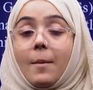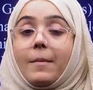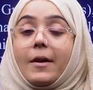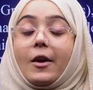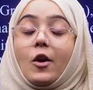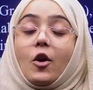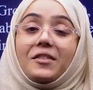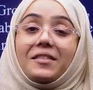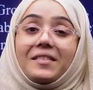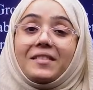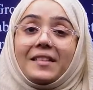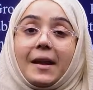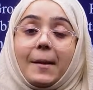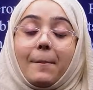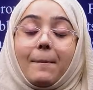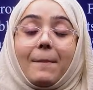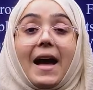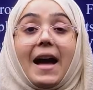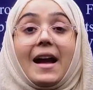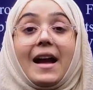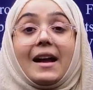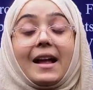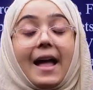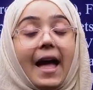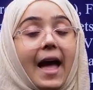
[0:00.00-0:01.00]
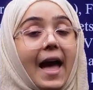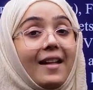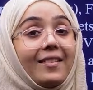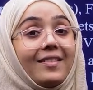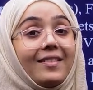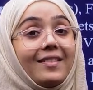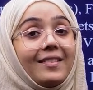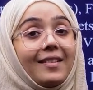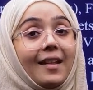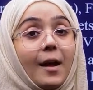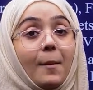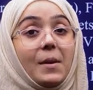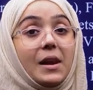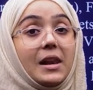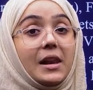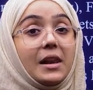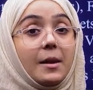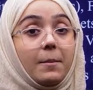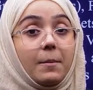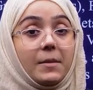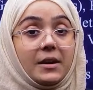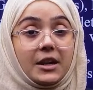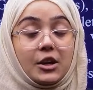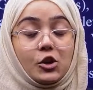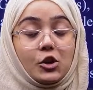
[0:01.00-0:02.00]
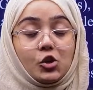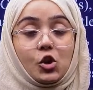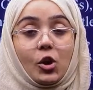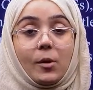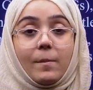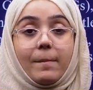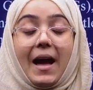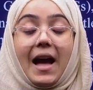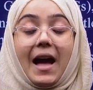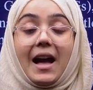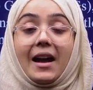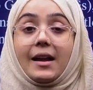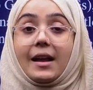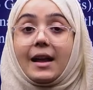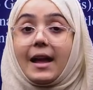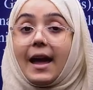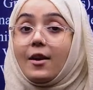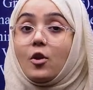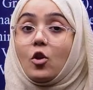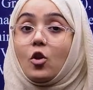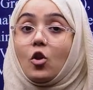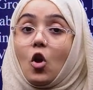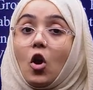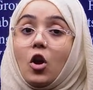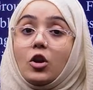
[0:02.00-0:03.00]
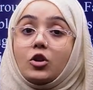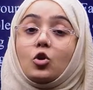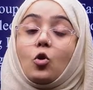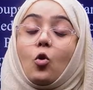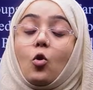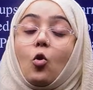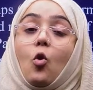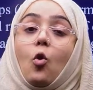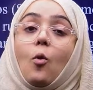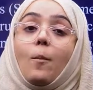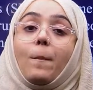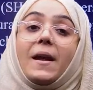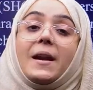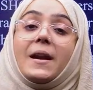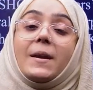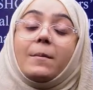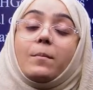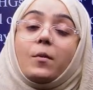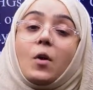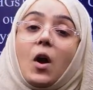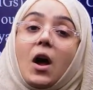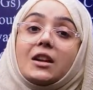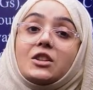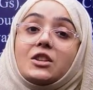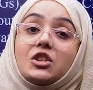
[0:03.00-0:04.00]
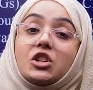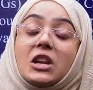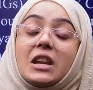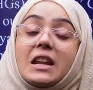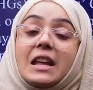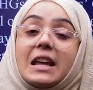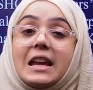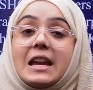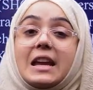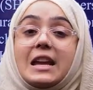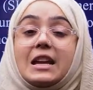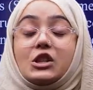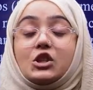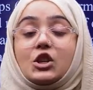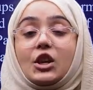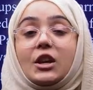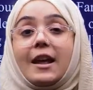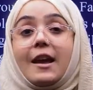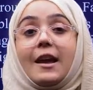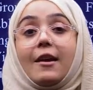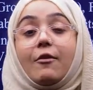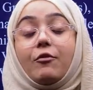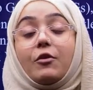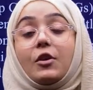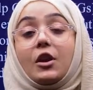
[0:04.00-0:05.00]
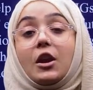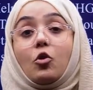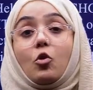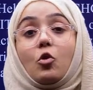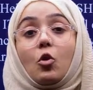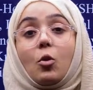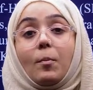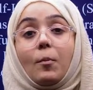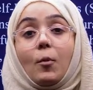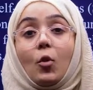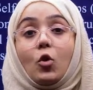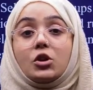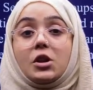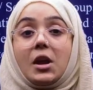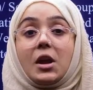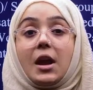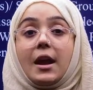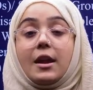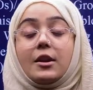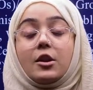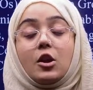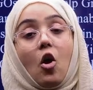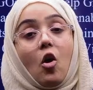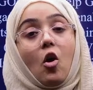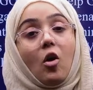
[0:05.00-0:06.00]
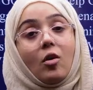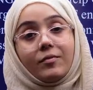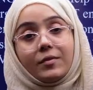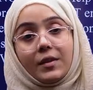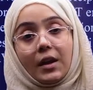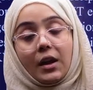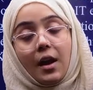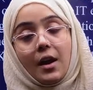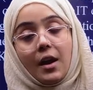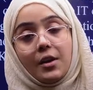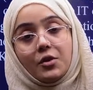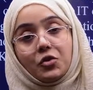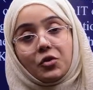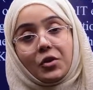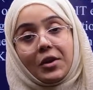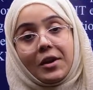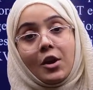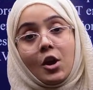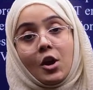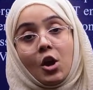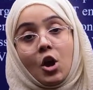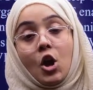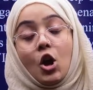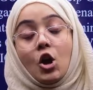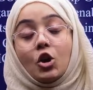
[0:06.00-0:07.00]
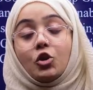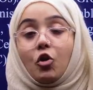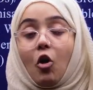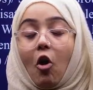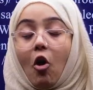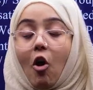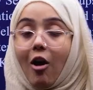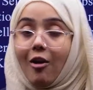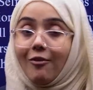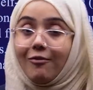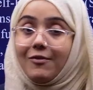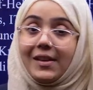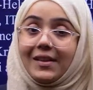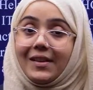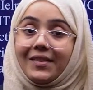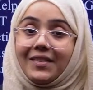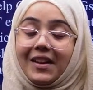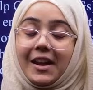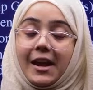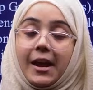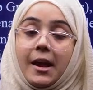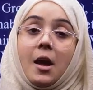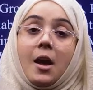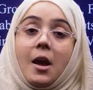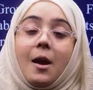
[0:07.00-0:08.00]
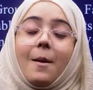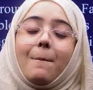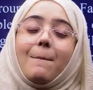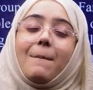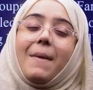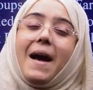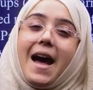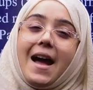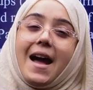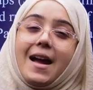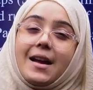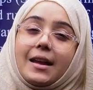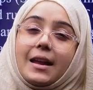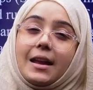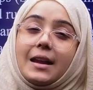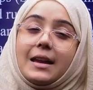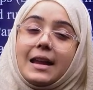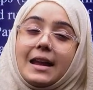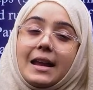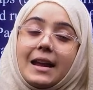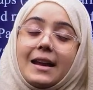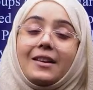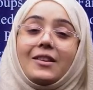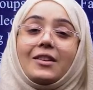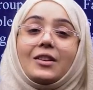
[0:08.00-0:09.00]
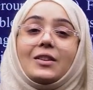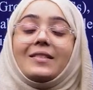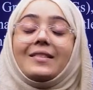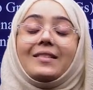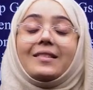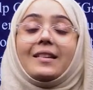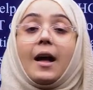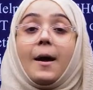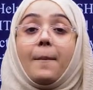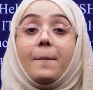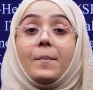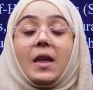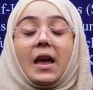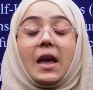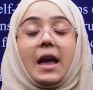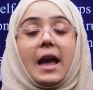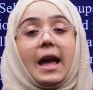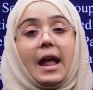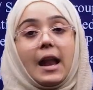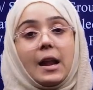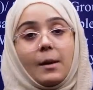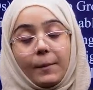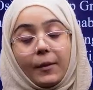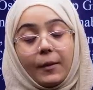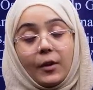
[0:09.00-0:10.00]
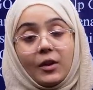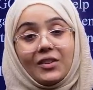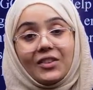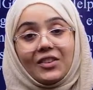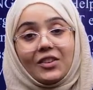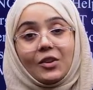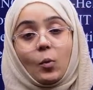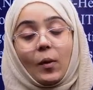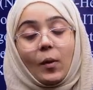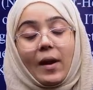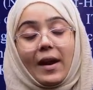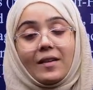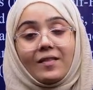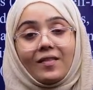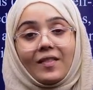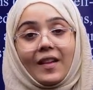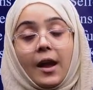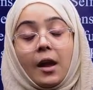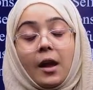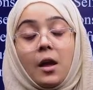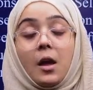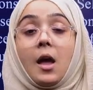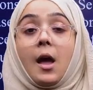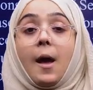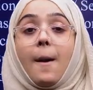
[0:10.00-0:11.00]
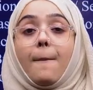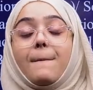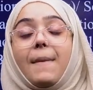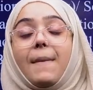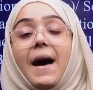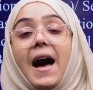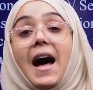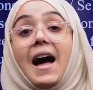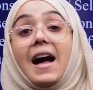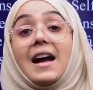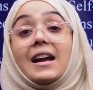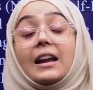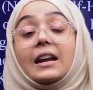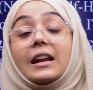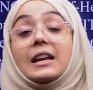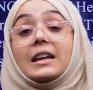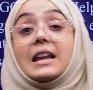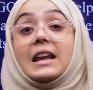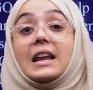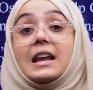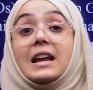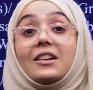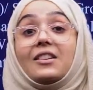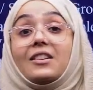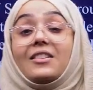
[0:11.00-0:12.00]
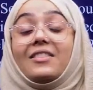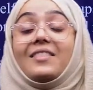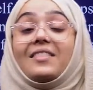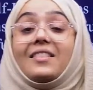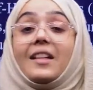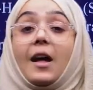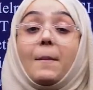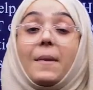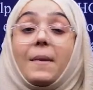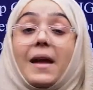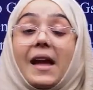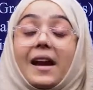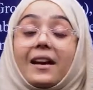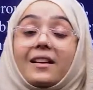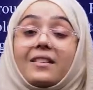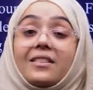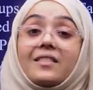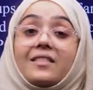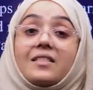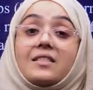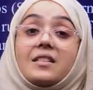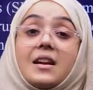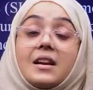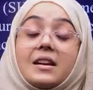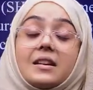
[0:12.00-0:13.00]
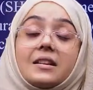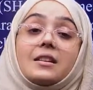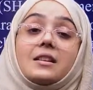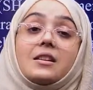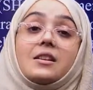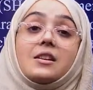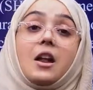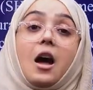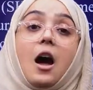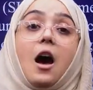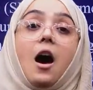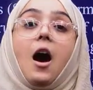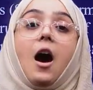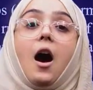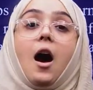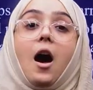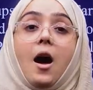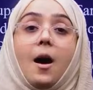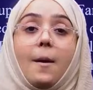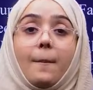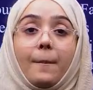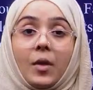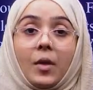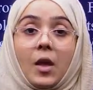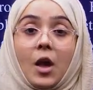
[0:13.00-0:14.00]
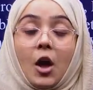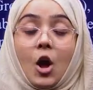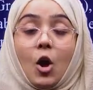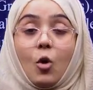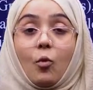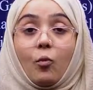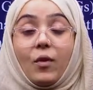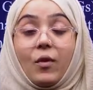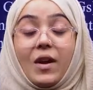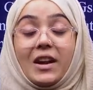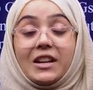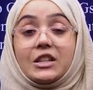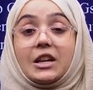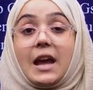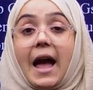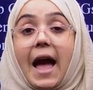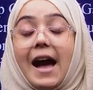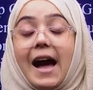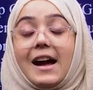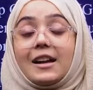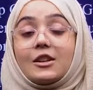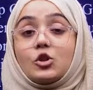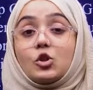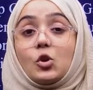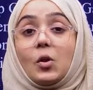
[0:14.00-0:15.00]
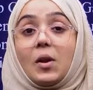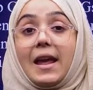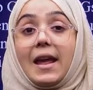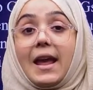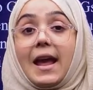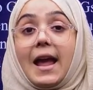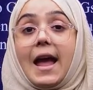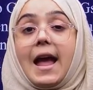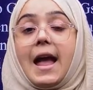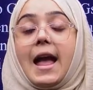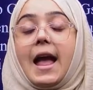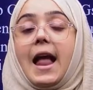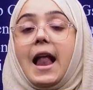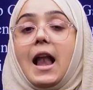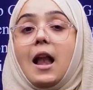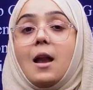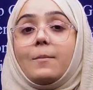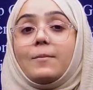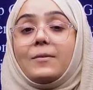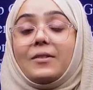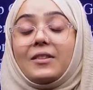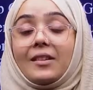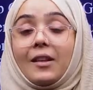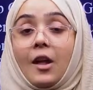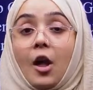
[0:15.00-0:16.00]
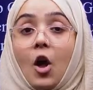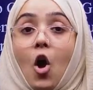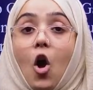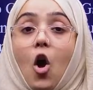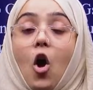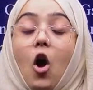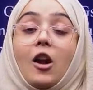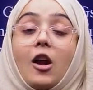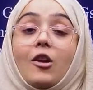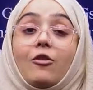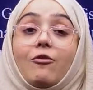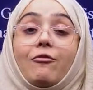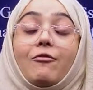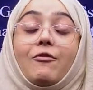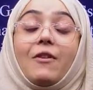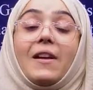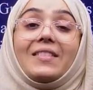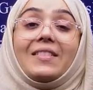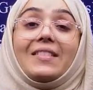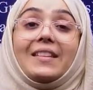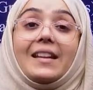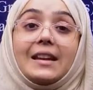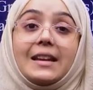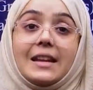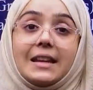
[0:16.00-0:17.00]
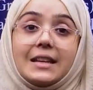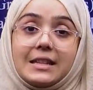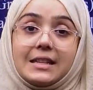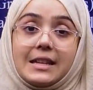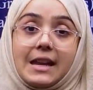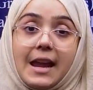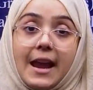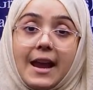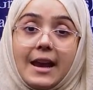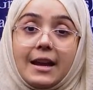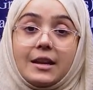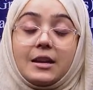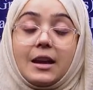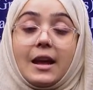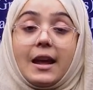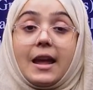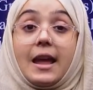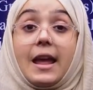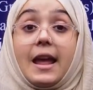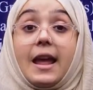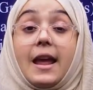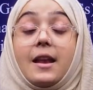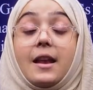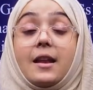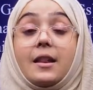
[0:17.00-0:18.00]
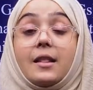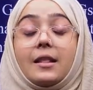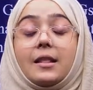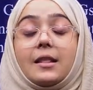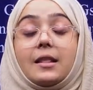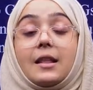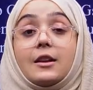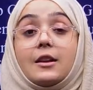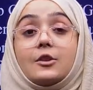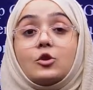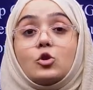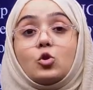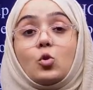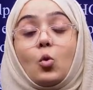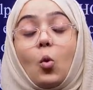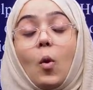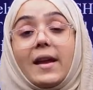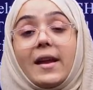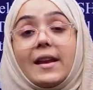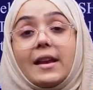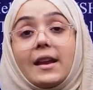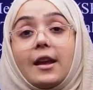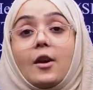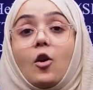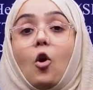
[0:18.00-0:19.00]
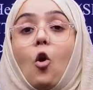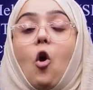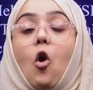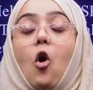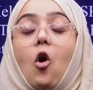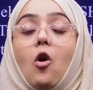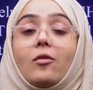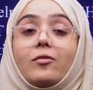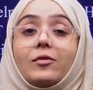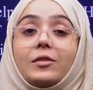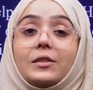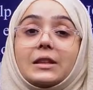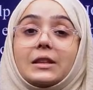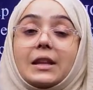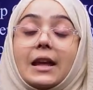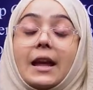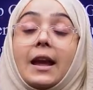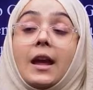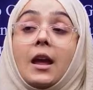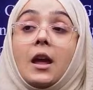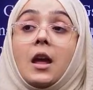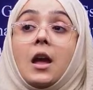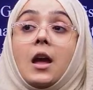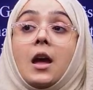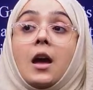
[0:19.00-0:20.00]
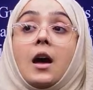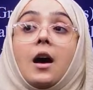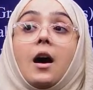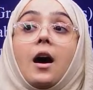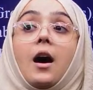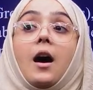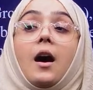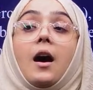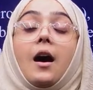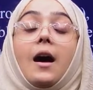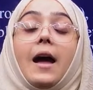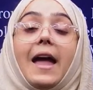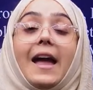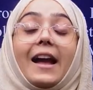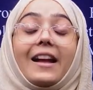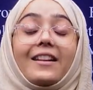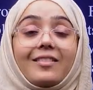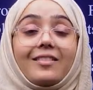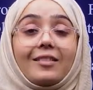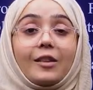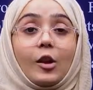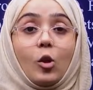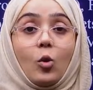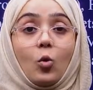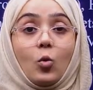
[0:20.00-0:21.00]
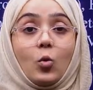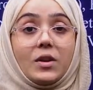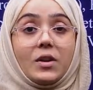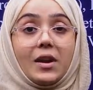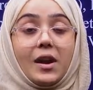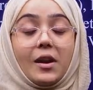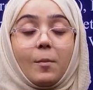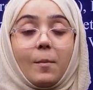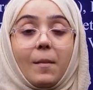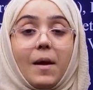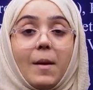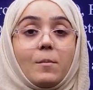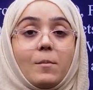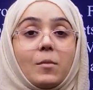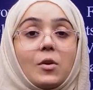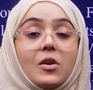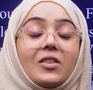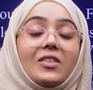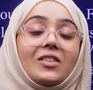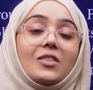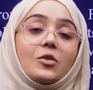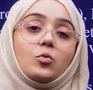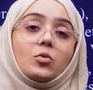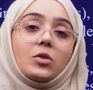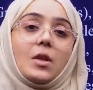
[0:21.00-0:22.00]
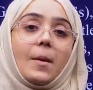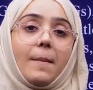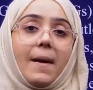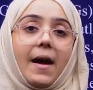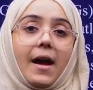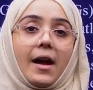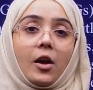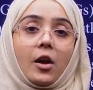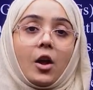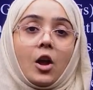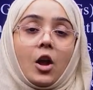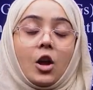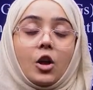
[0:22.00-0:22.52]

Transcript: Because see, bank has some limitation. Bank cannot open branch in each and every remote area of the country. So obviously bank need some helpers, you can say. Bank need some extended arm which actually helps or facilitate in the joining of the excluded members to the bank.